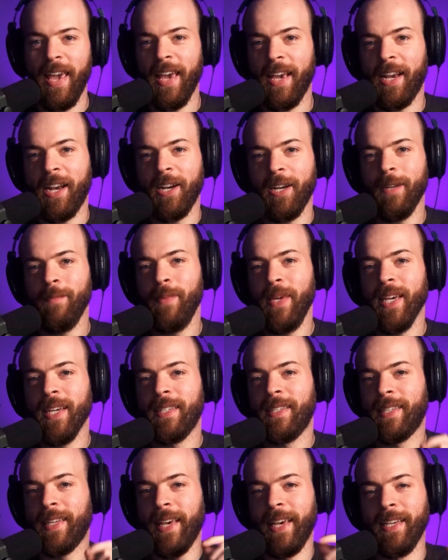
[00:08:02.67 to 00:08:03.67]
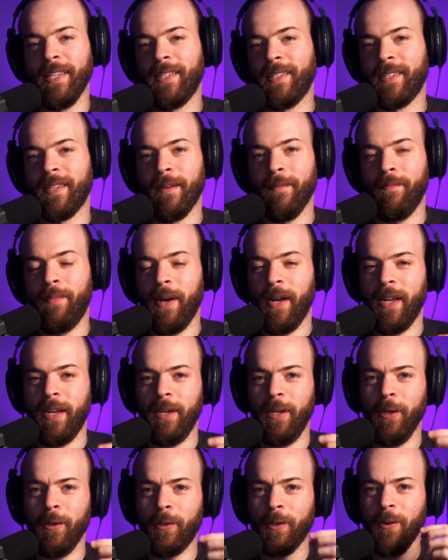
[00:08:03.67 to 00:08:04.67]
It could be a taste,
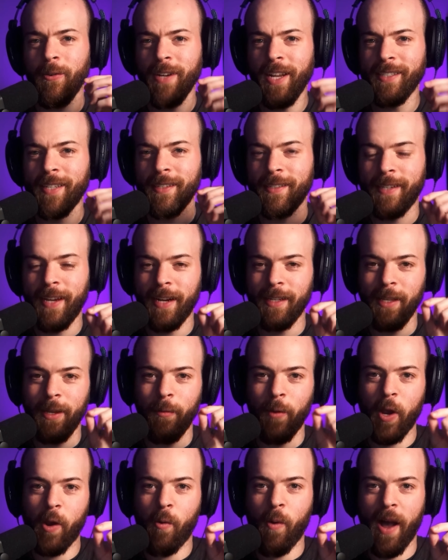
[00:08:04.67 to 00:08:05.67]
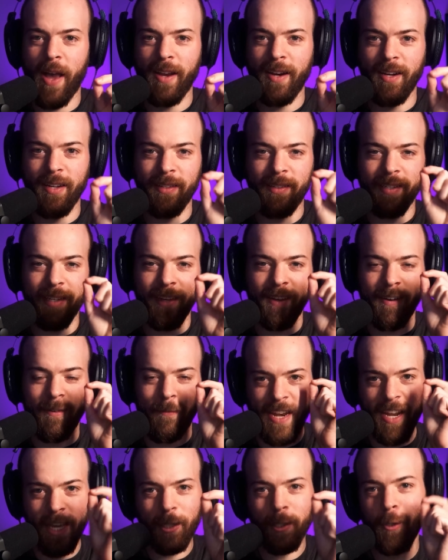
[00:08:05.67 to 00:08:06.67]
but you don't necessarily require the
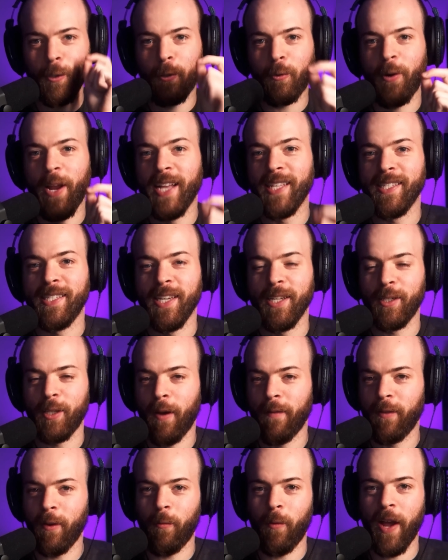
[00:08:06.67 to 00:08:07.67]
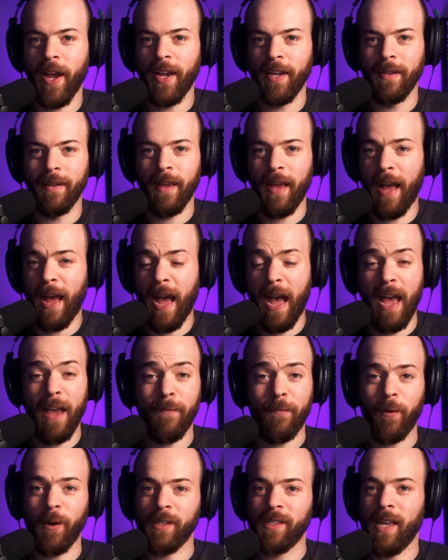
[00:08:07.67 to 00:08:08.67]
initial transient of the ride.
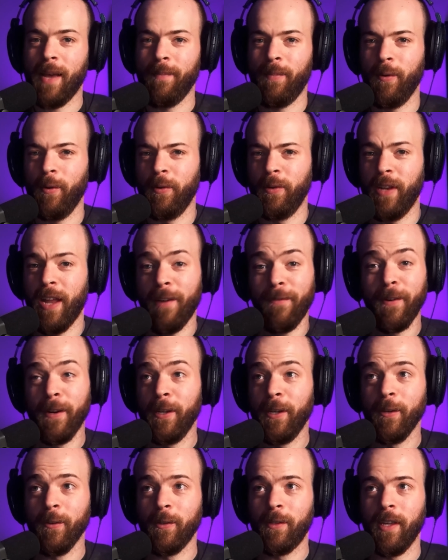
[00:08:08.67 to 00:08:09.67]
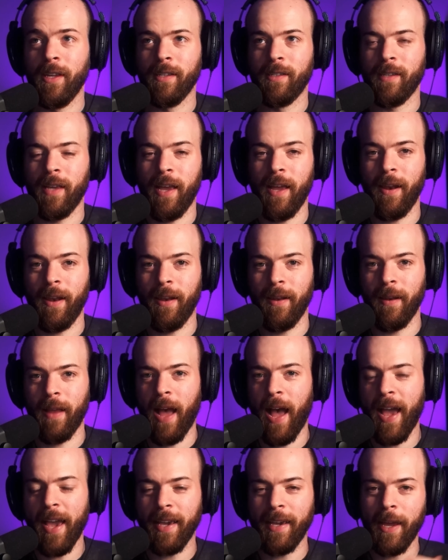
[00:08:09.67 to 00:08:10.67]
I, for example, never use this, and
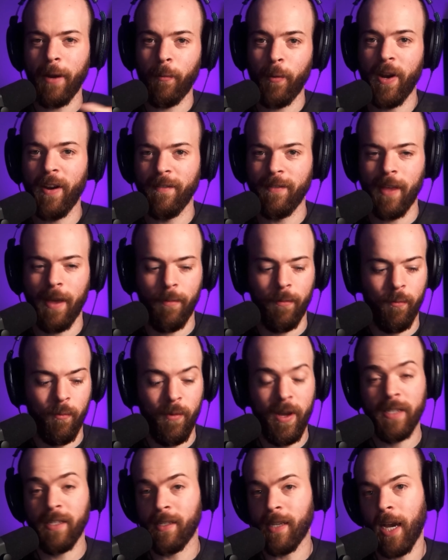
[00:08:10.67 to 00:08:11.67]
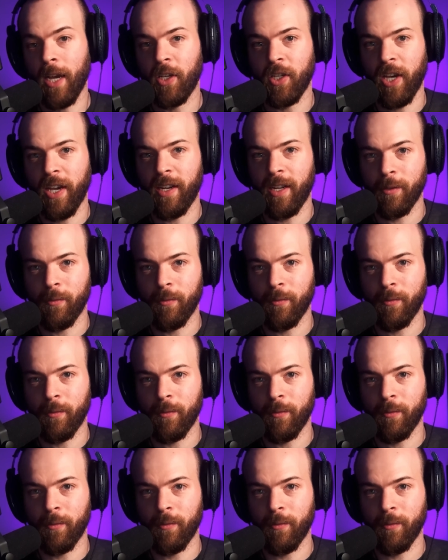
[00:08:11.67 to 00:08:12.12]
I get rid of them with sidechain